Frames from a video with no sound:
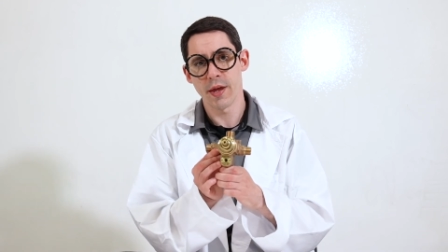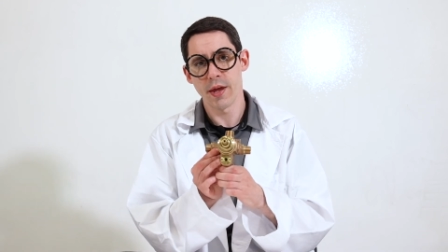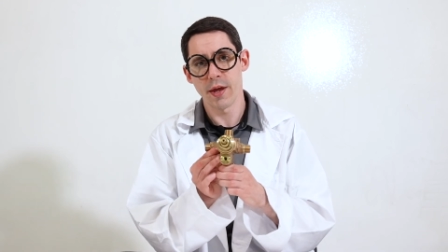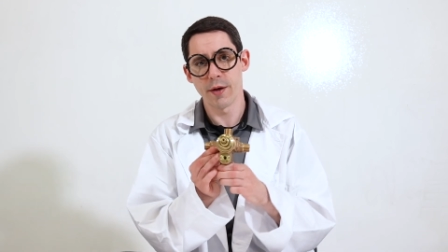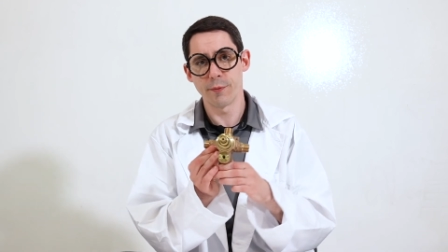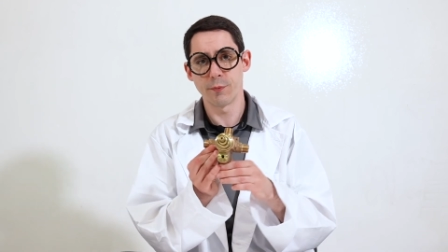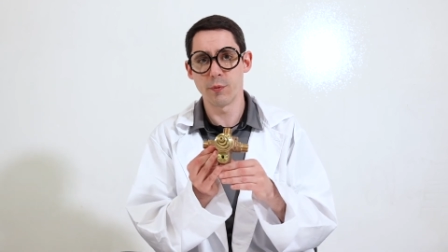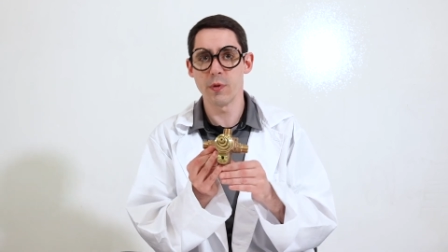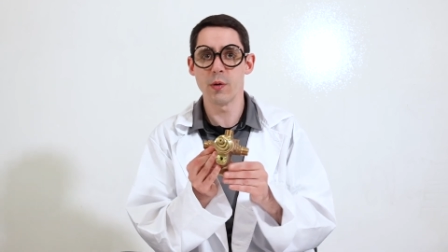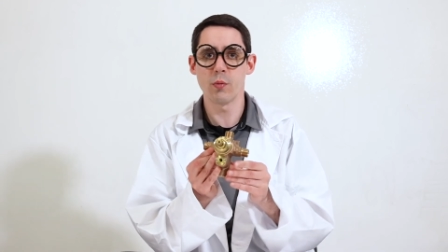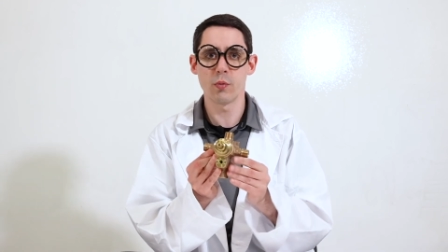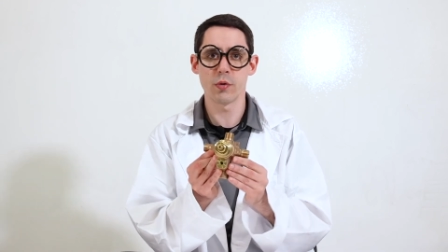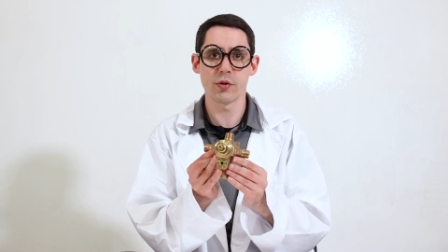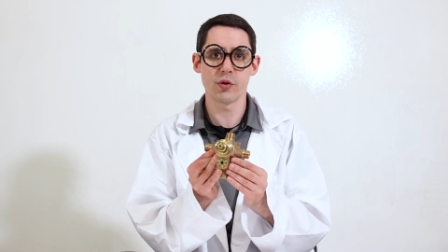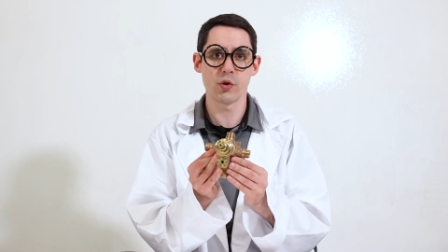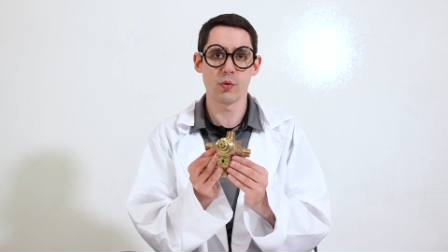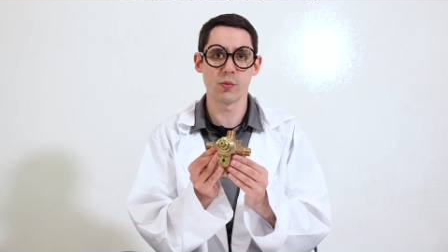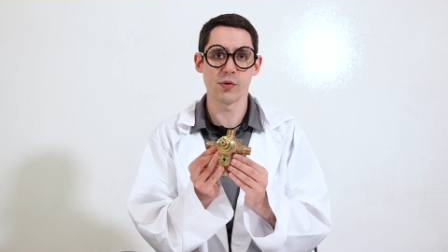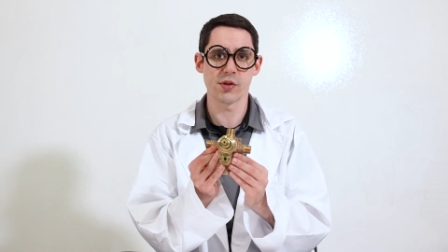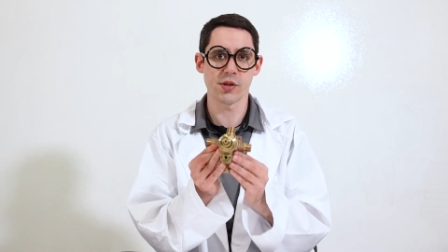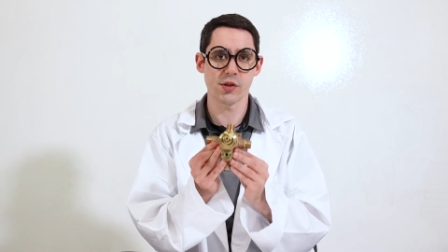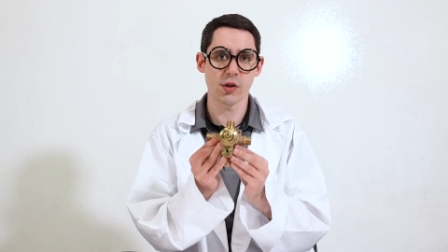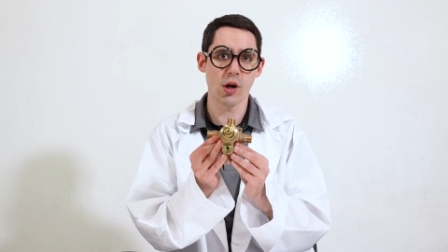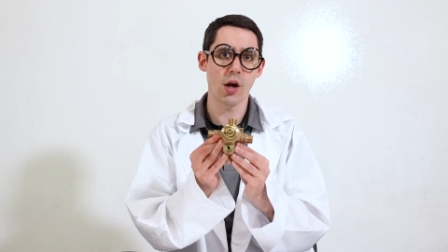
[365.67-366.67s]
if we were
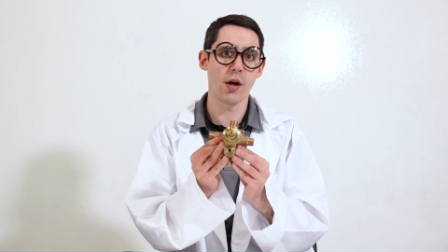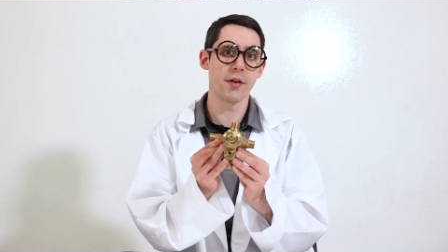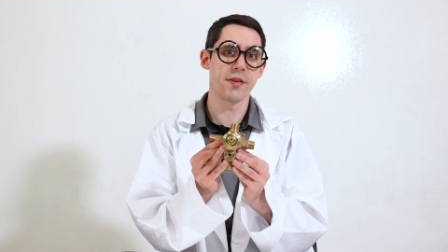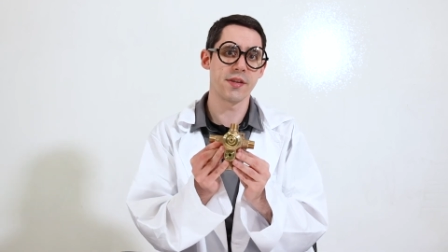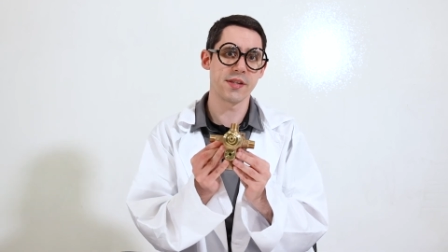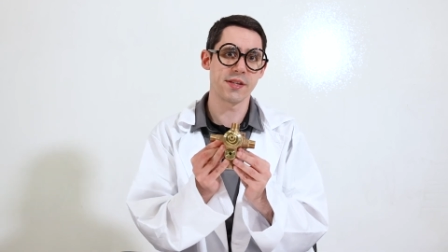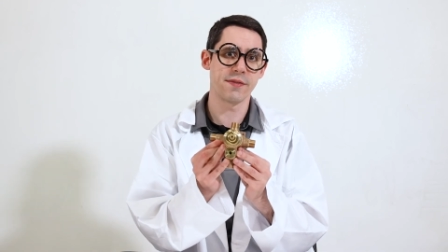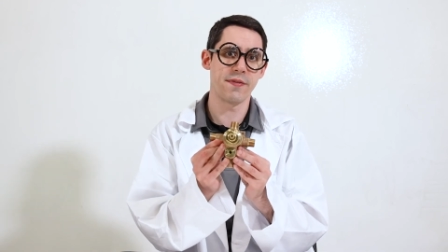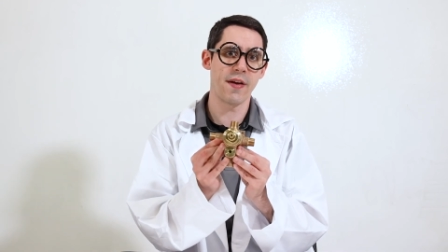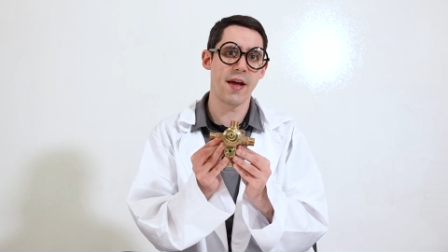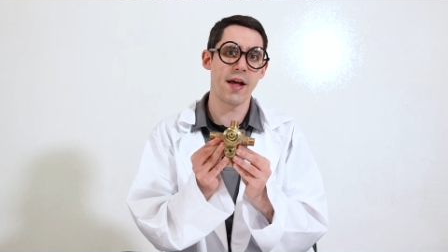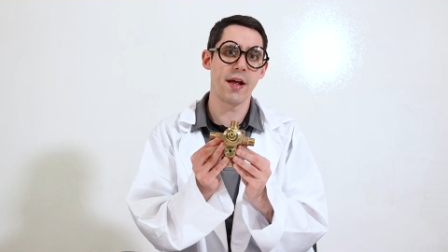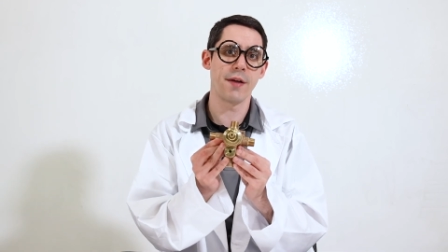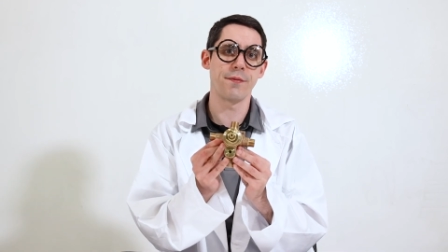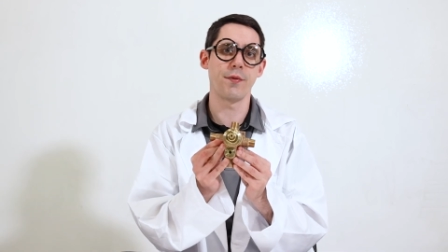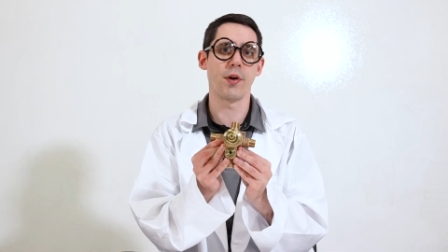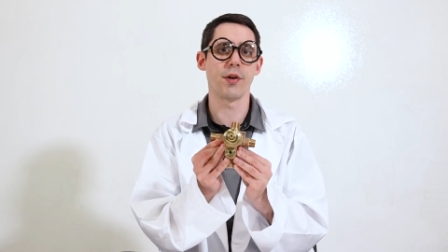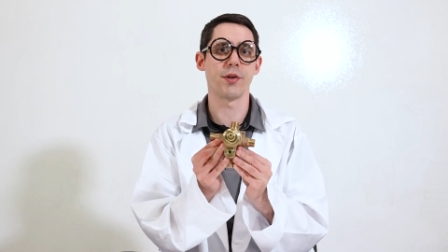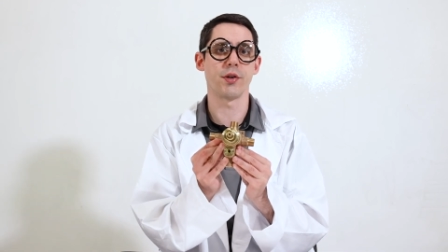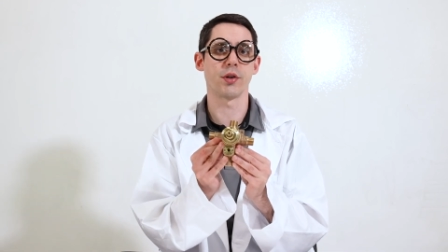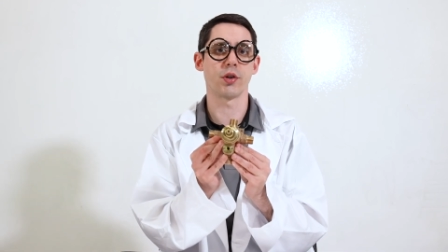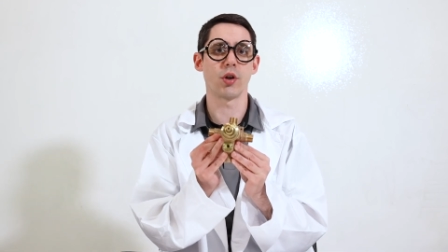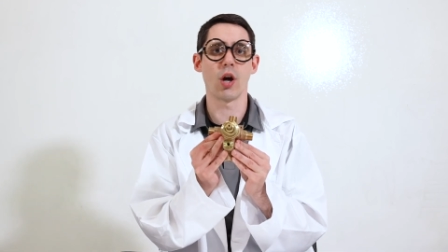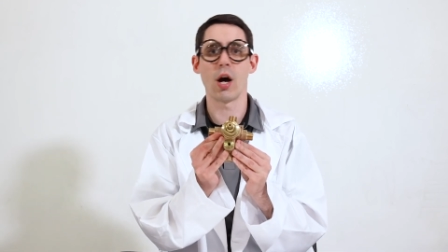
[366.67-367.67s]
to install this valve
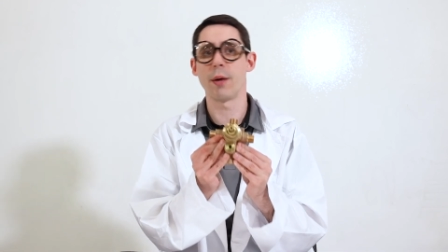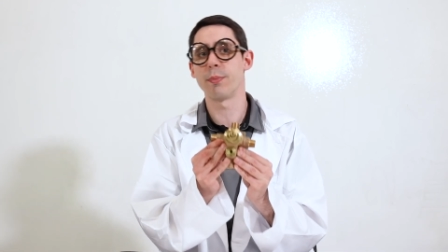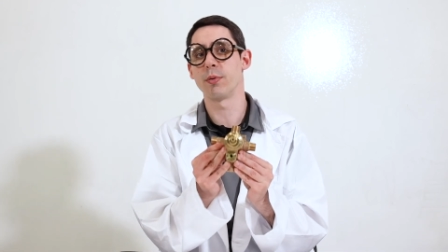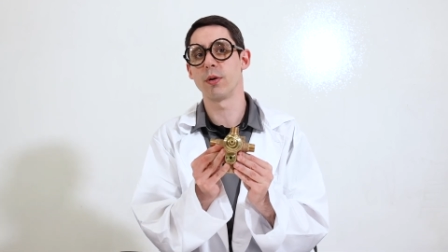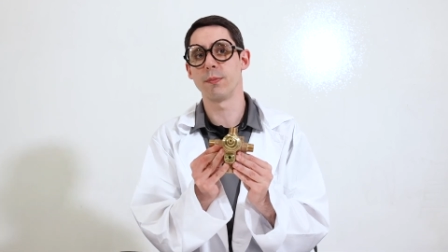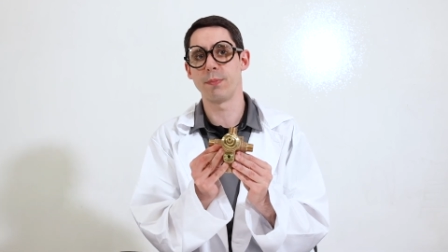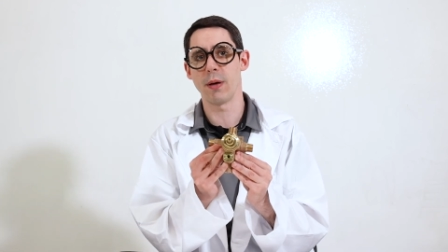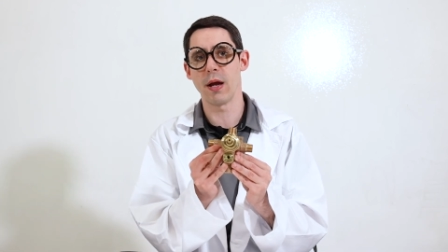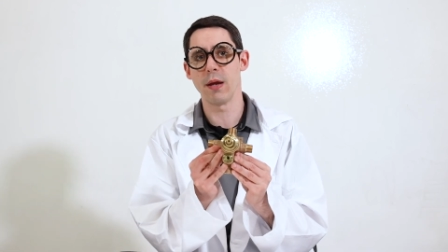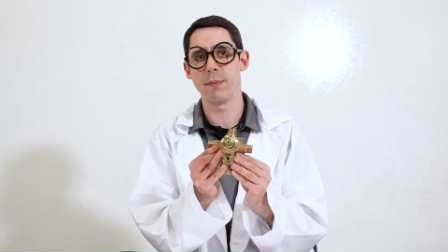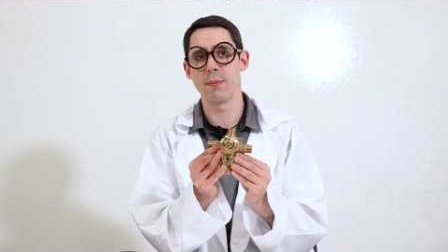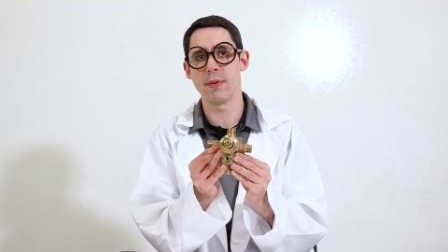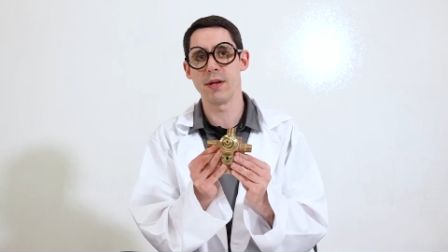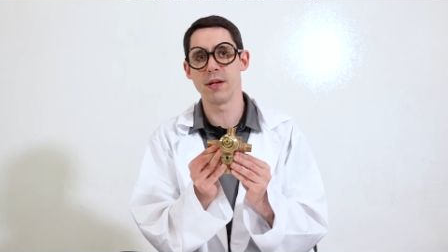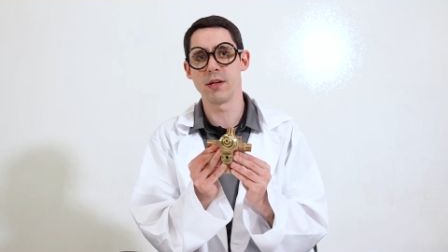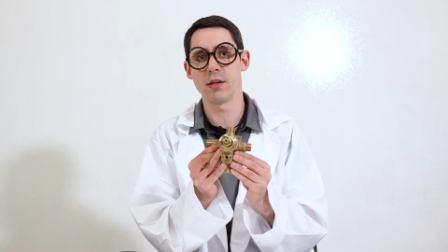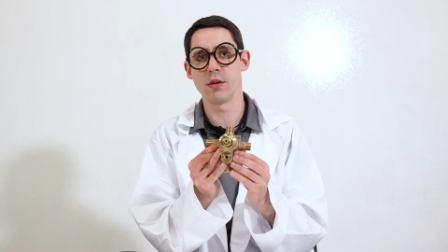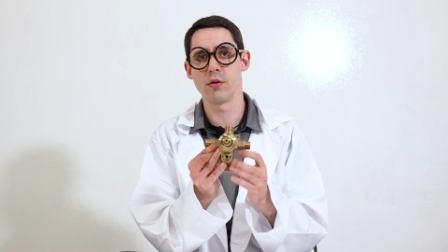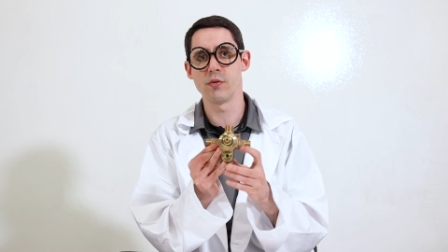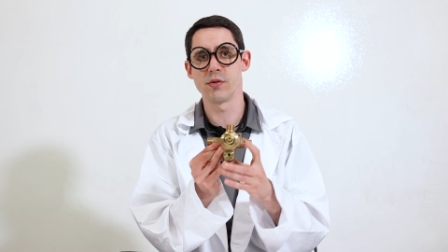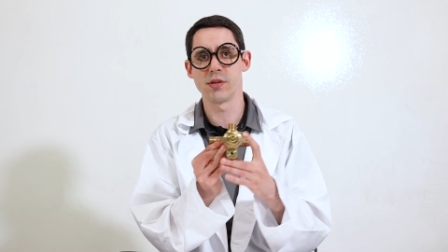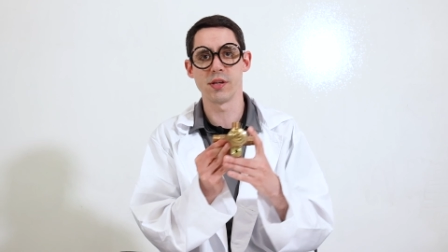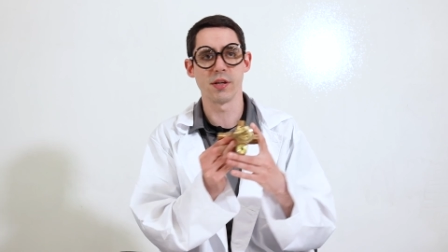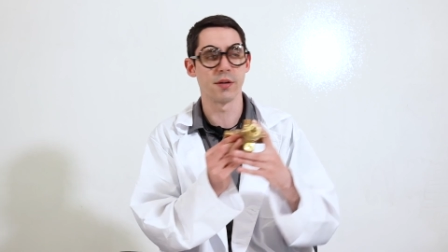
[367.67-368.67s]
onto copper piping
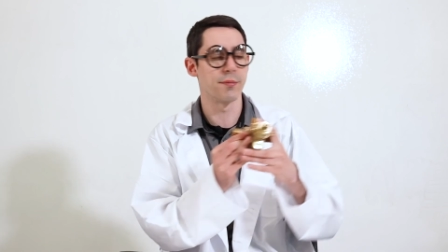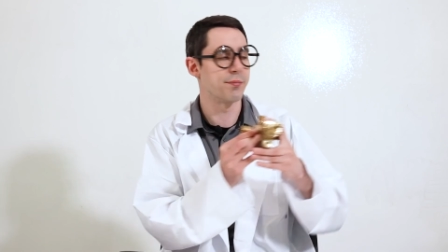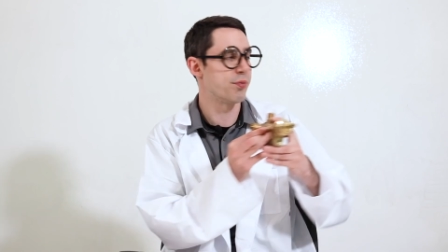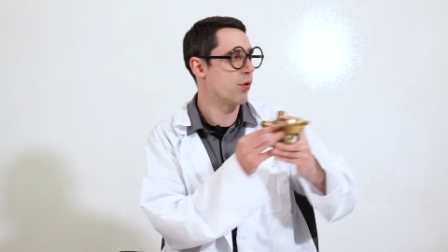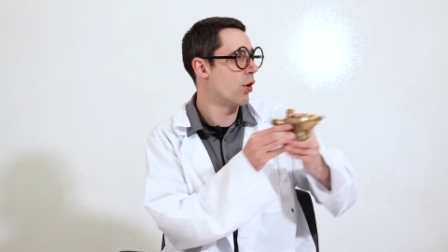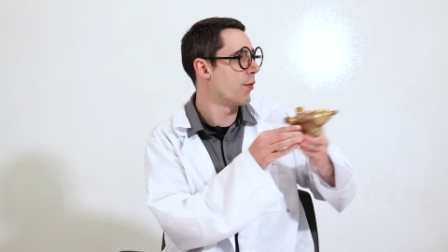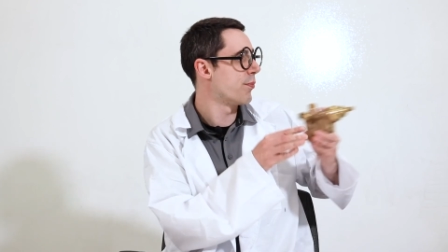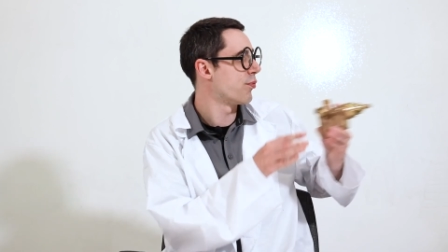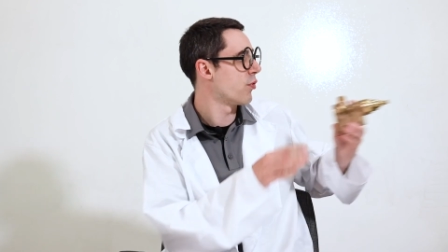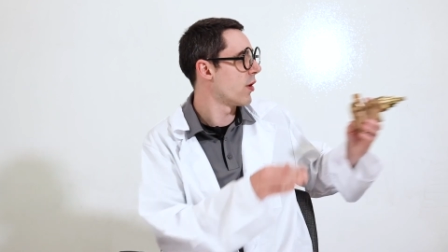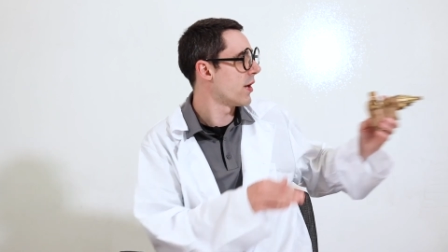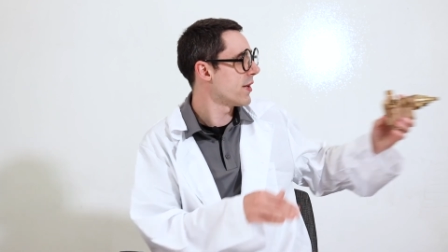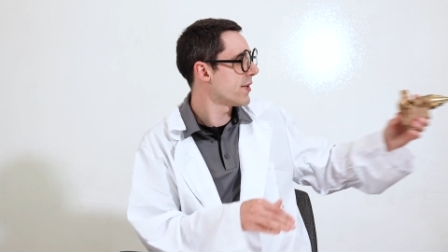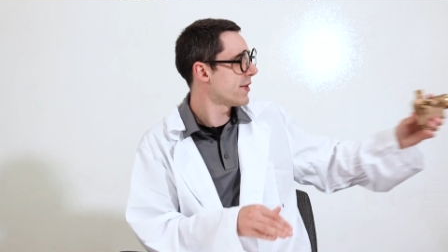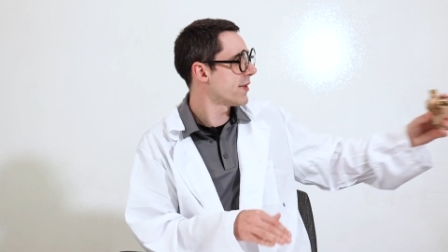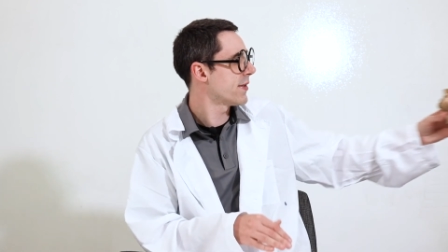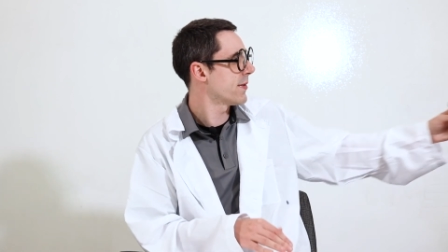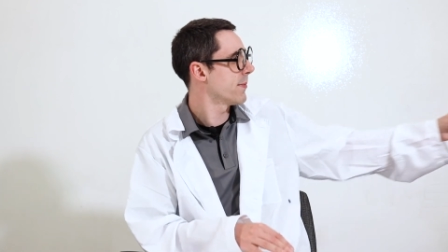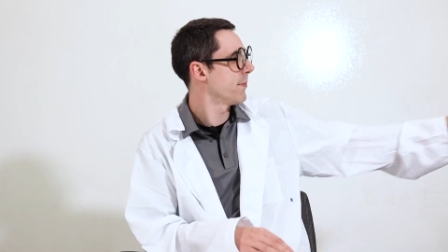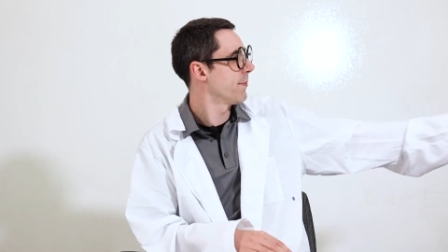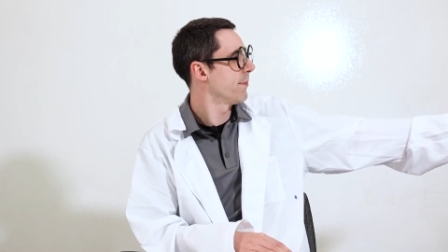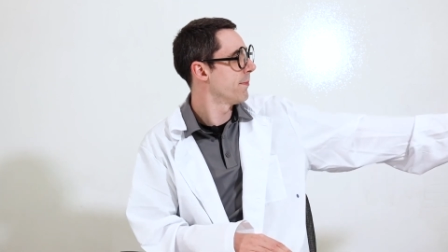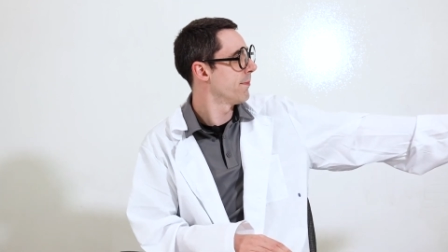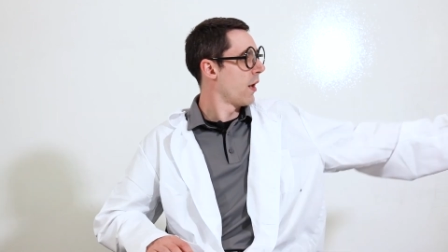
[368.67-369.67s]
using
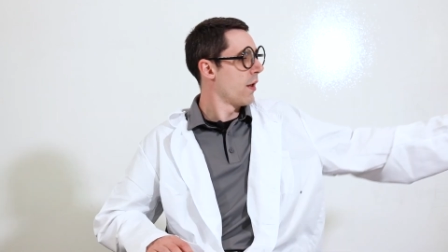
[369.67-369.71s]
ProPress,